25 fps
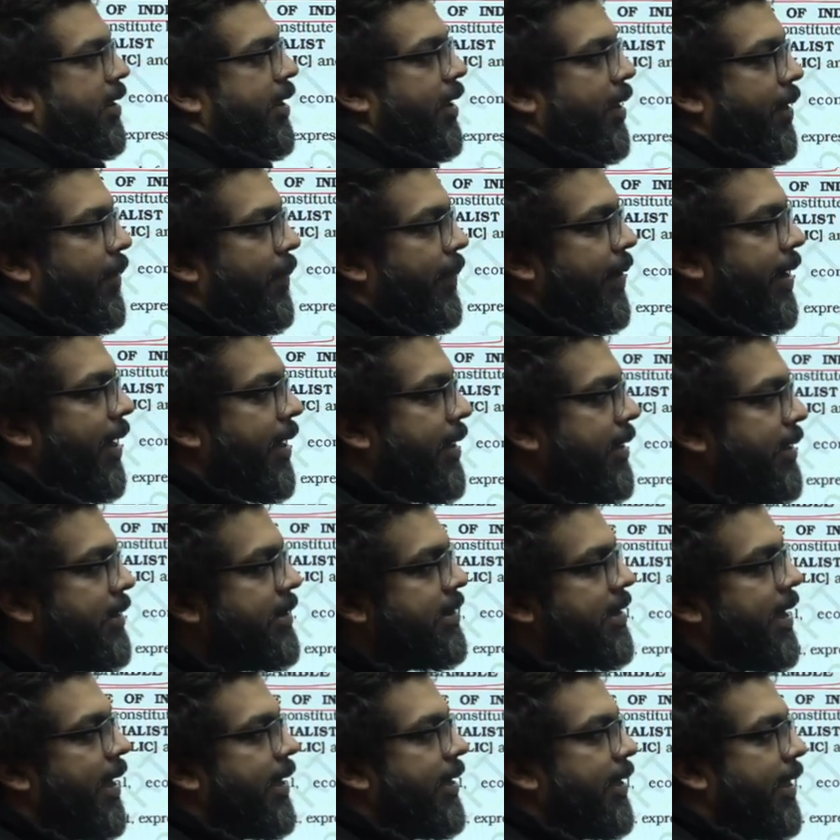We
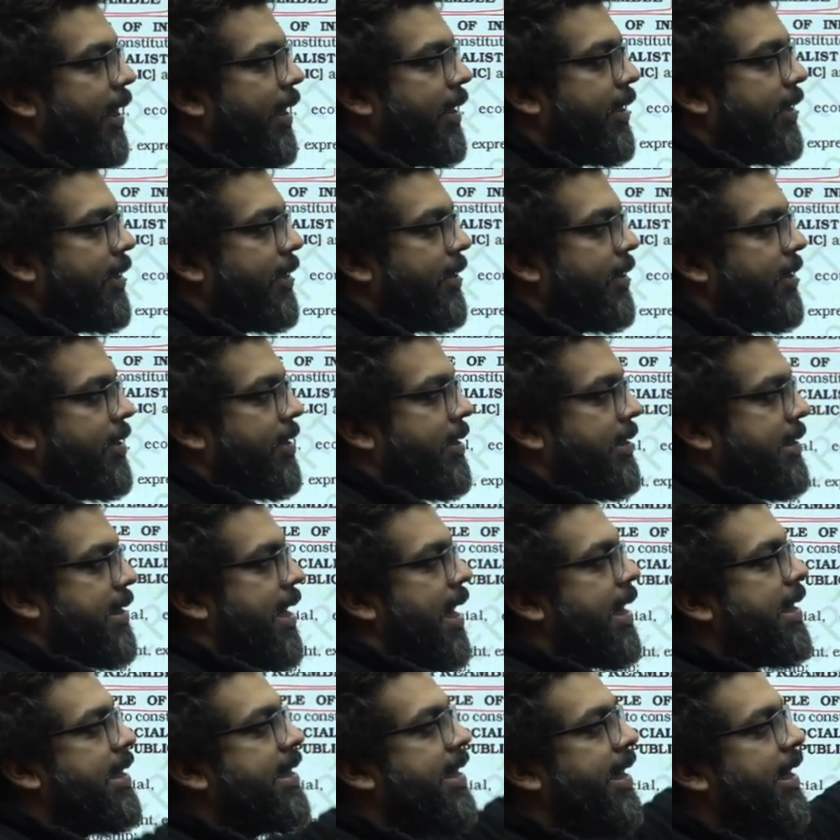understand that.
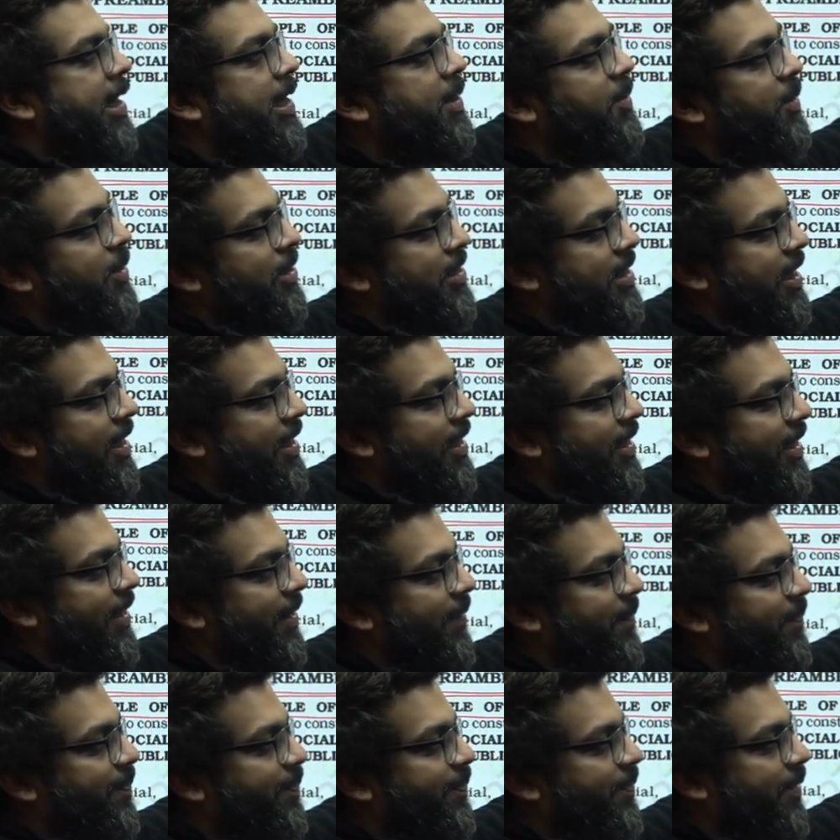That date was taken.
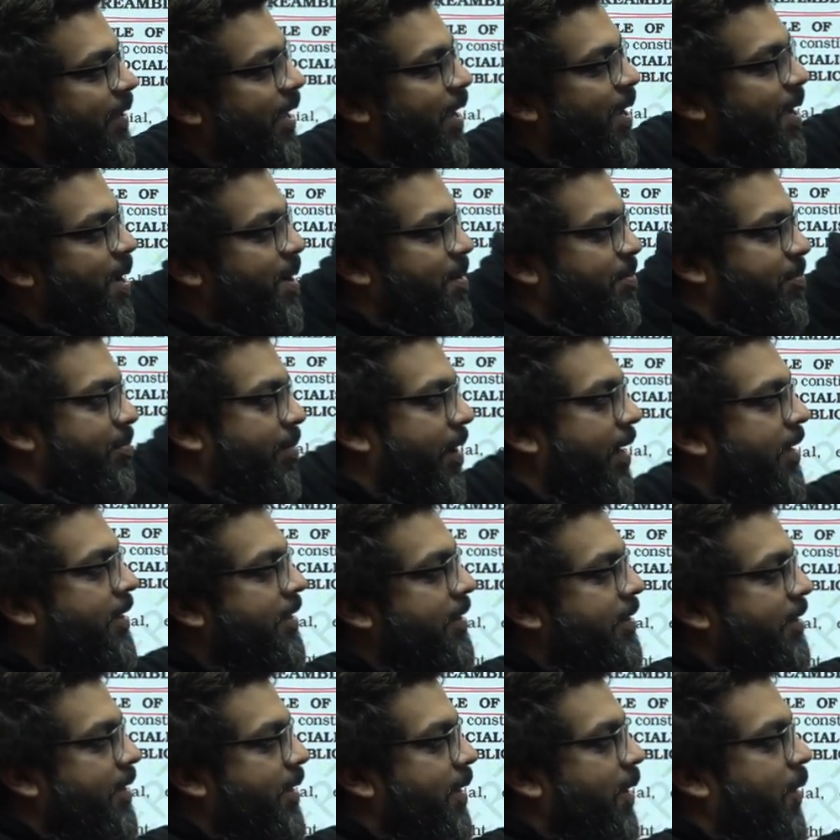
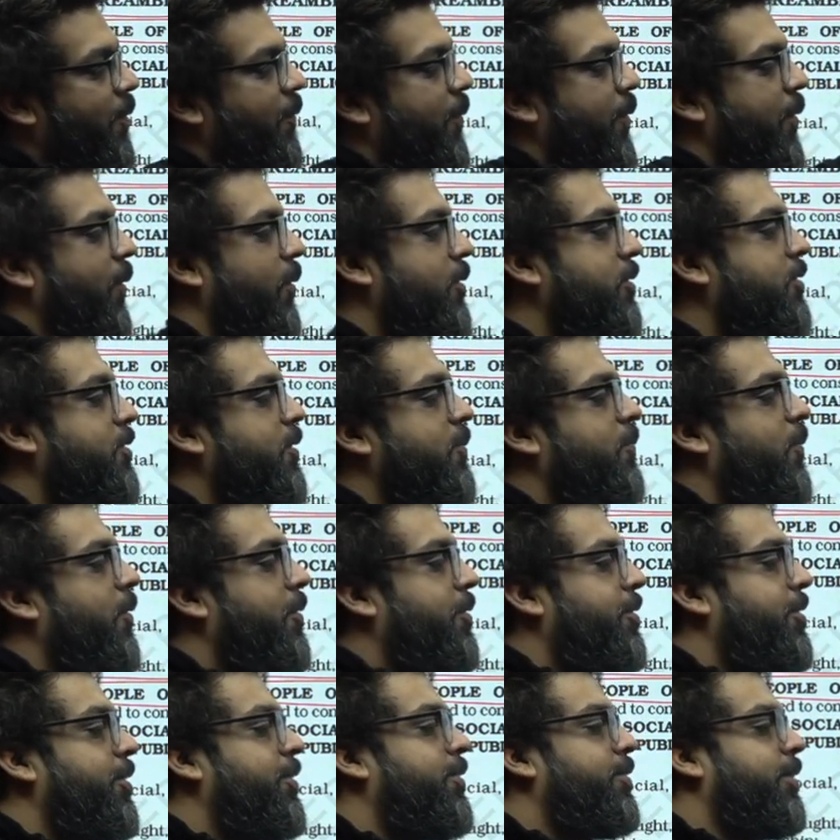But we also
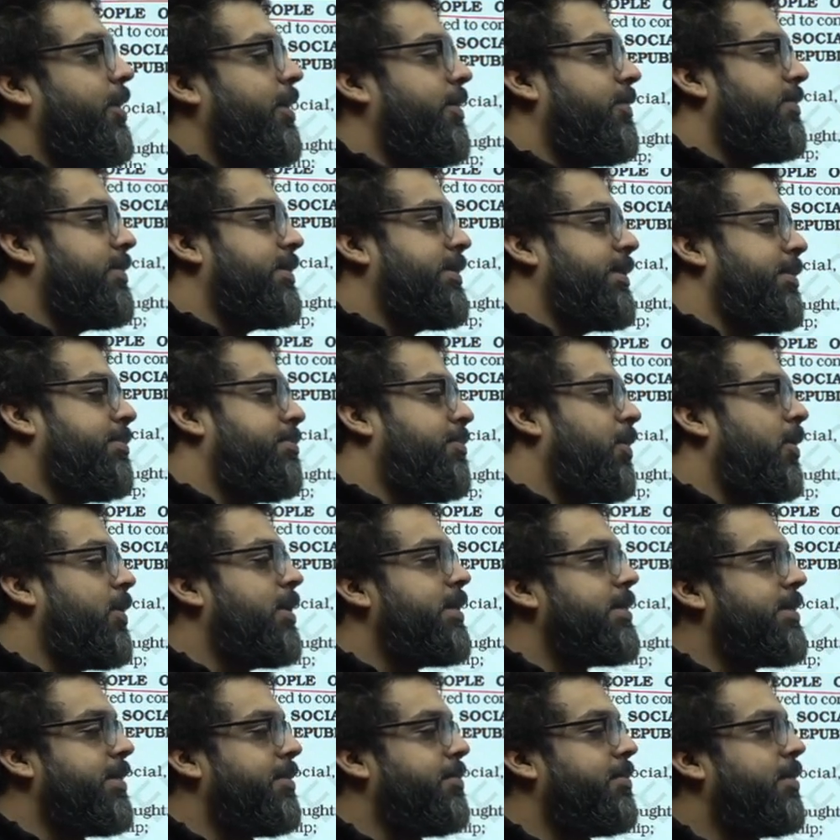wanted to give
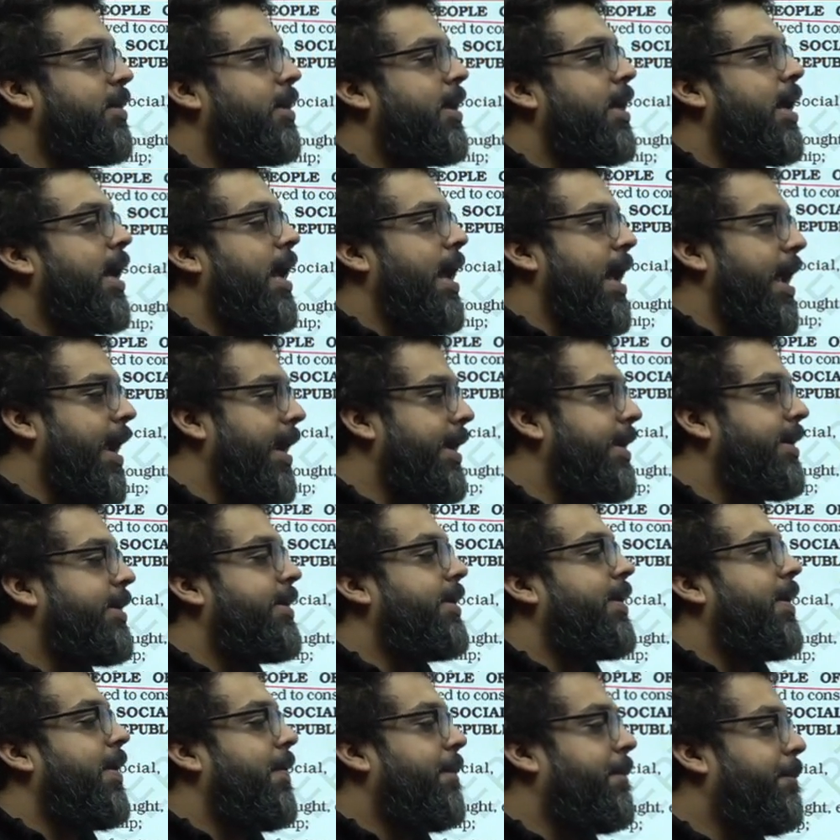symbolism and
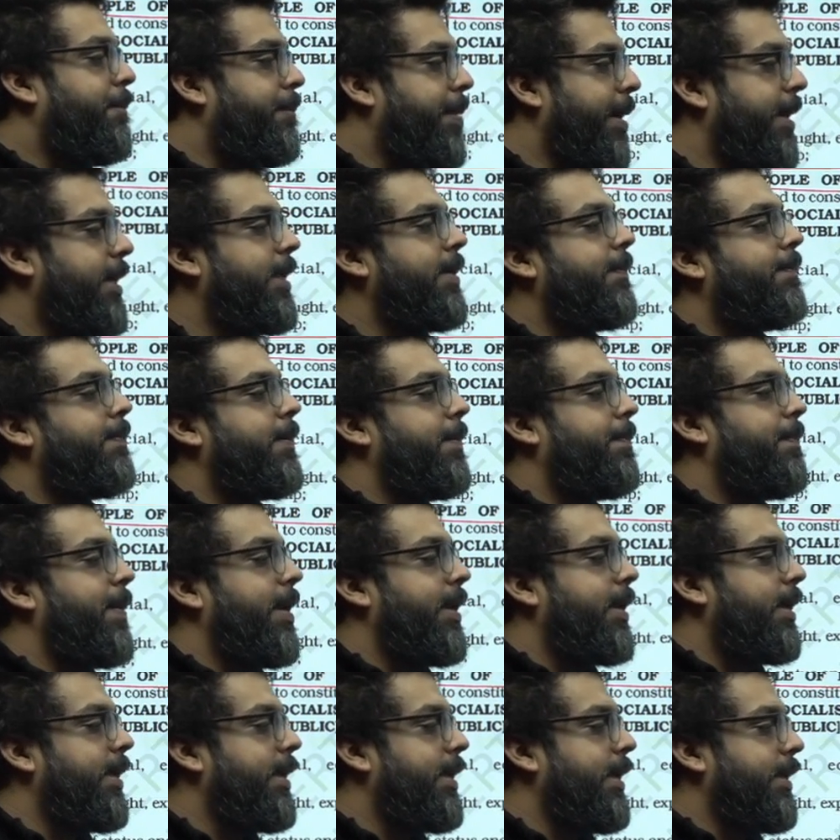better
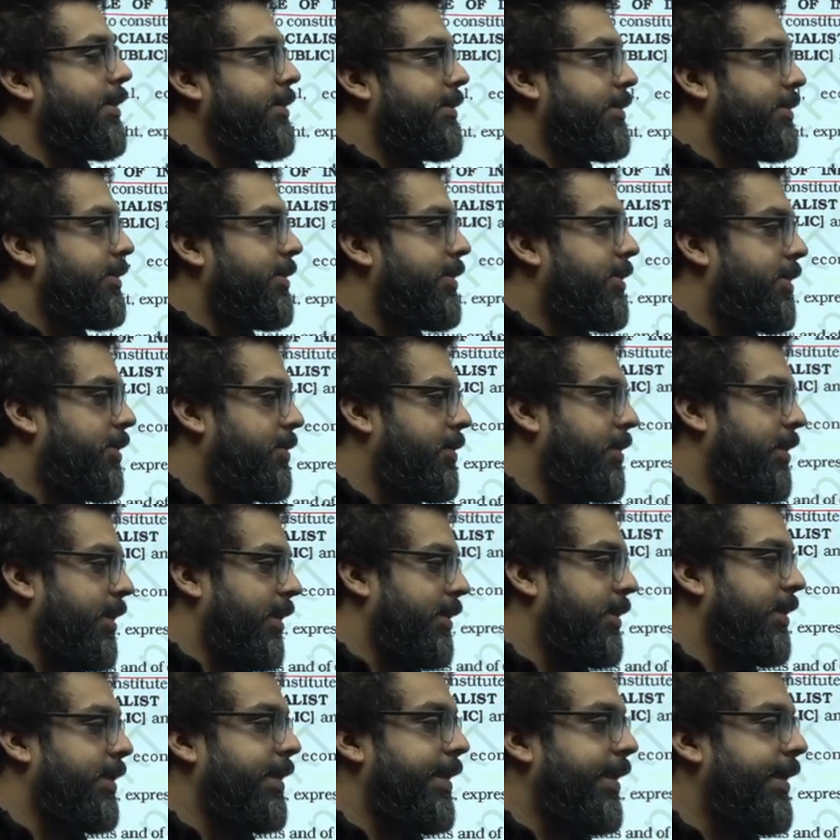preparedness to
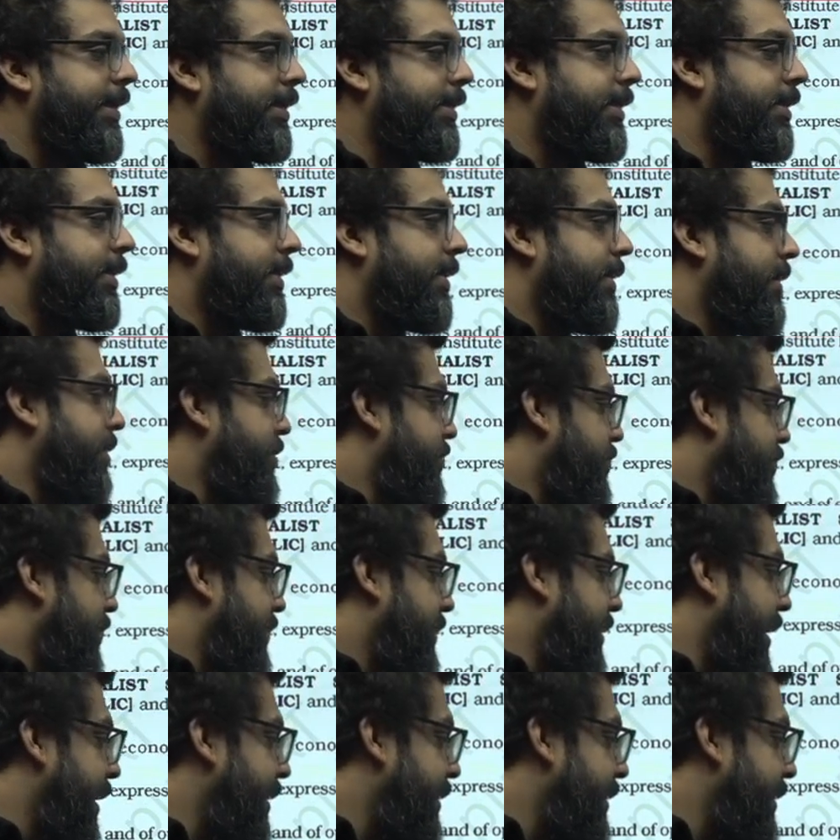another date. So that